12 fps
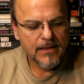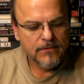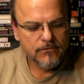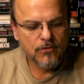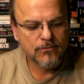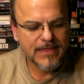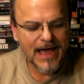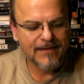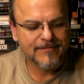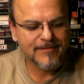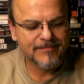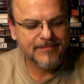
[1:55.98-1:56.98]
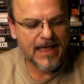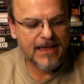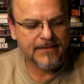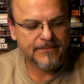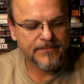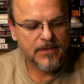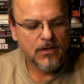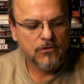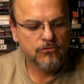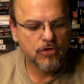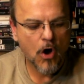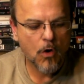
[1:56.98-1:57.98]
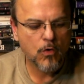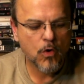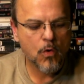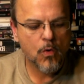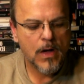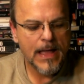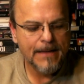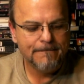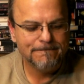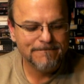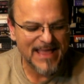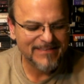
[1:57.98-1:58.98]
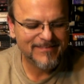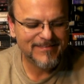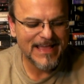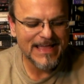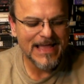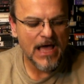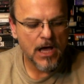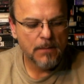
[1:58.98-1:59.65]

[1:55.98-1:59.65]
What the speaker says: 2010, total missing